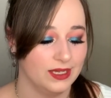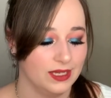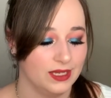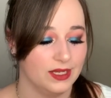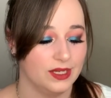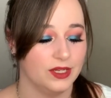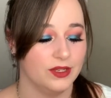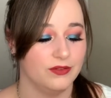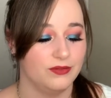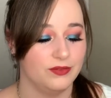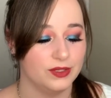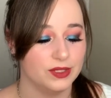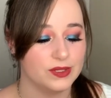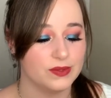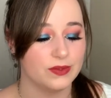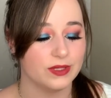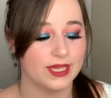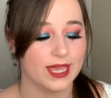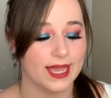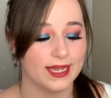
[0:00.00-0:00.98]
Infused
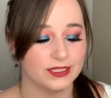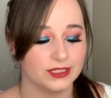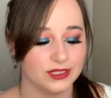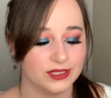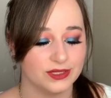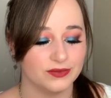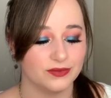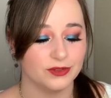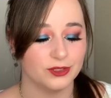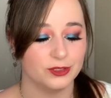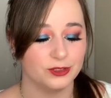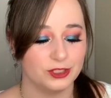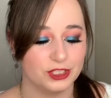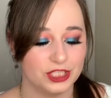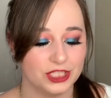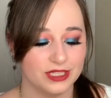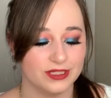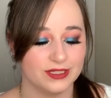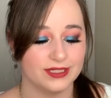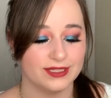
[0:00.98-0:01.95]
with cactus fruit,
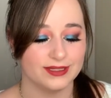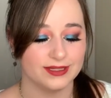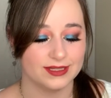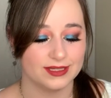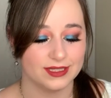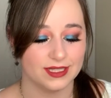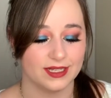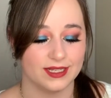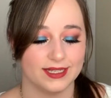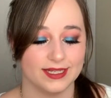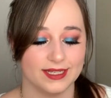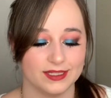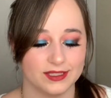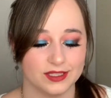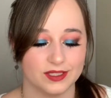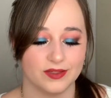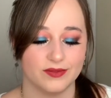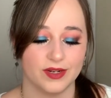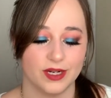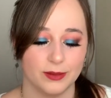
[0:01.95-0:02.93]
shielding the skin against
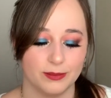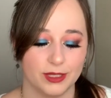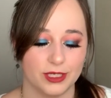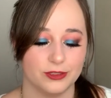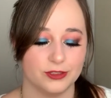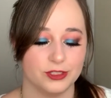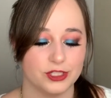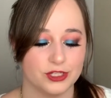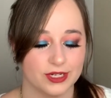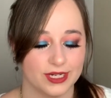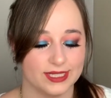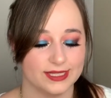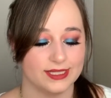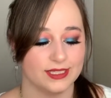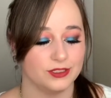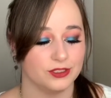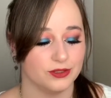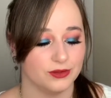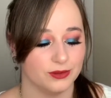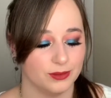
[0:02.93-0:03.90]
environmental stress
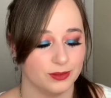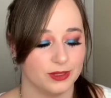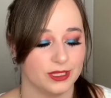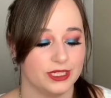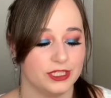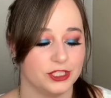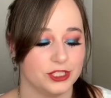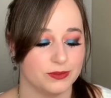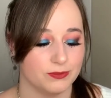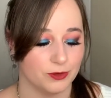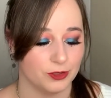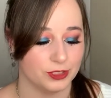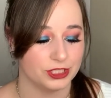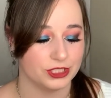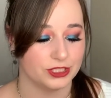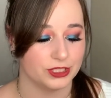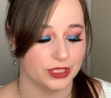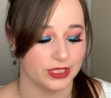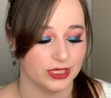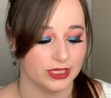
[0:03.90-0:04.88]
and to replenish
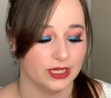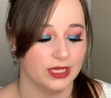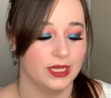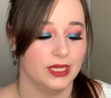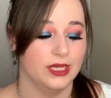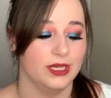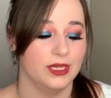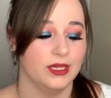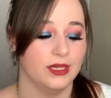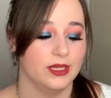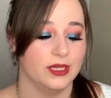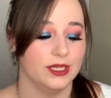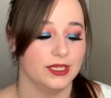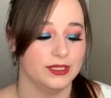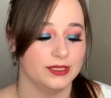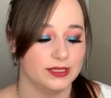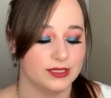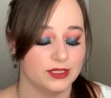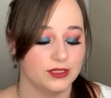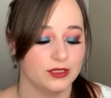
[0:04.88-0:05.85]
moisture.
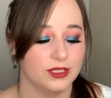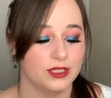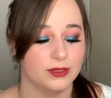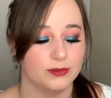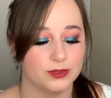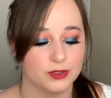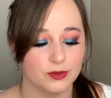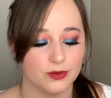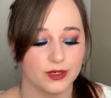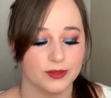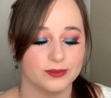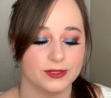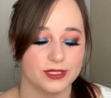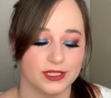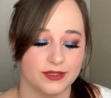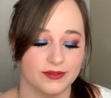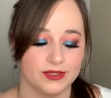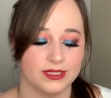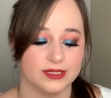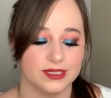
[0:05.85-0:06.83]
Instantly absorbs,
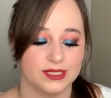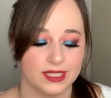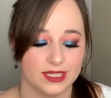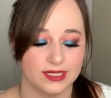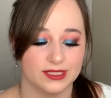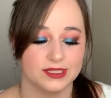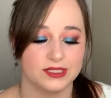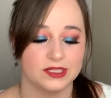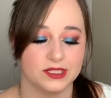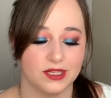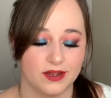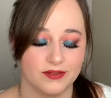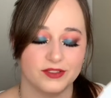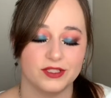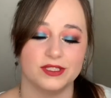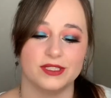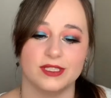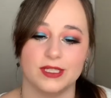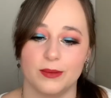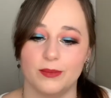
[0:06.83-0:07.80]
leaving skin soft
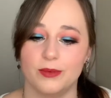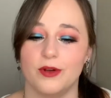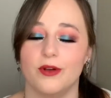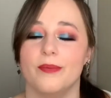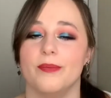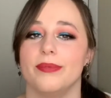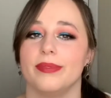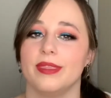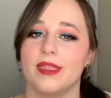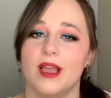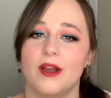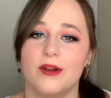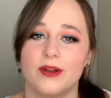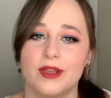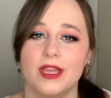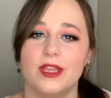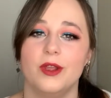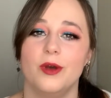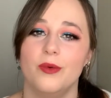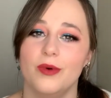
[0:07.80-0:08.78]
and supple. Okay,
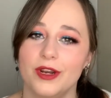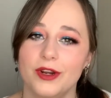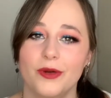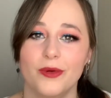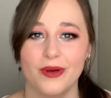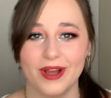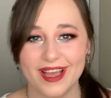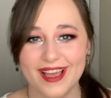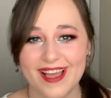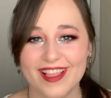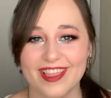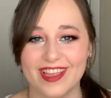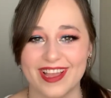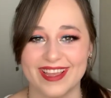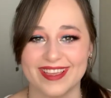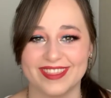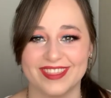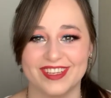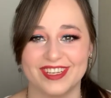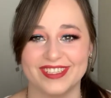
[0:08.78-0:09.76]
no wonder why I
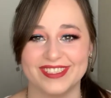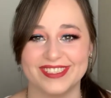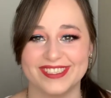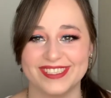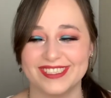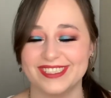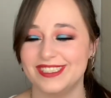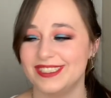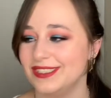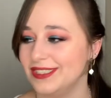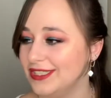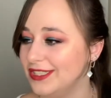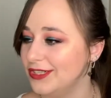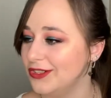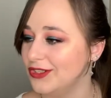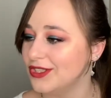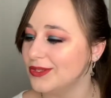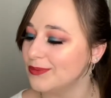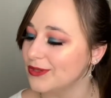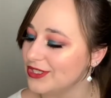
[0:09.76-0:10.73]
like this. You're
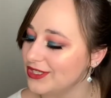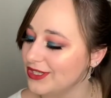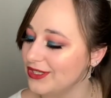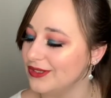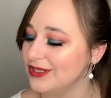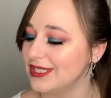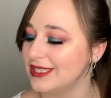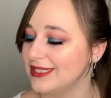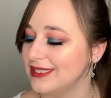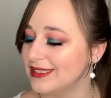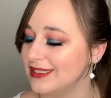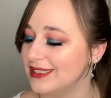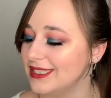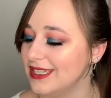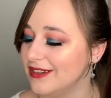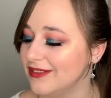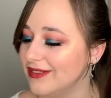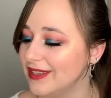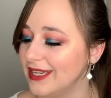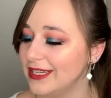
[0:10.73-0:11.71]
supposed to use this instead
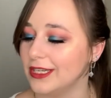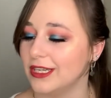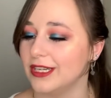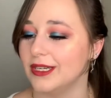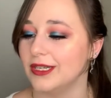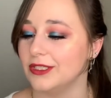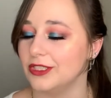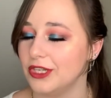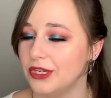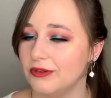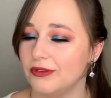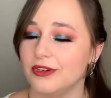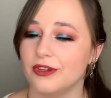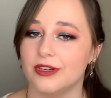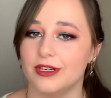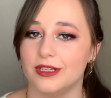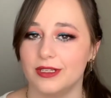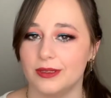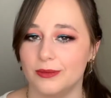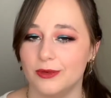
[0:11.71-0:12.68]
of like a toner
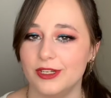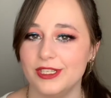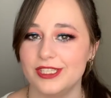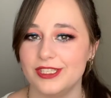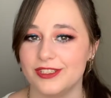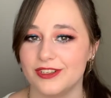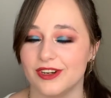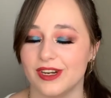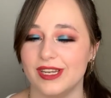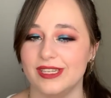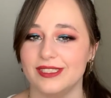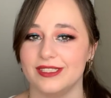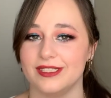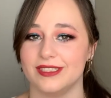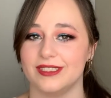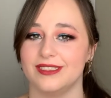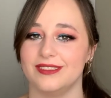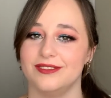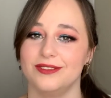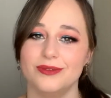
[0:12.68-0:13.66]
and a
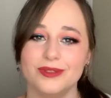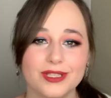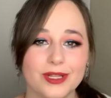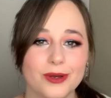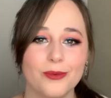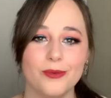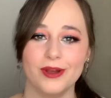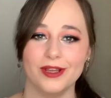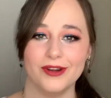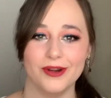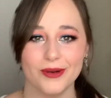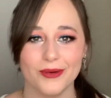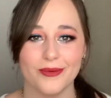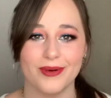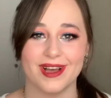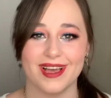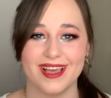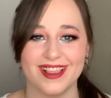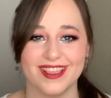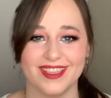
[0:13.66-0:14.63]
moisturizer. No wonder
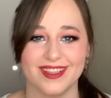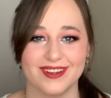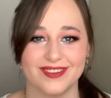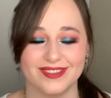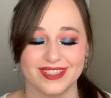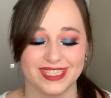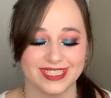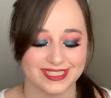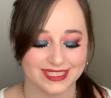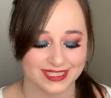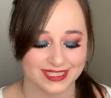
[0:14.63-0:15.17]
why I love it.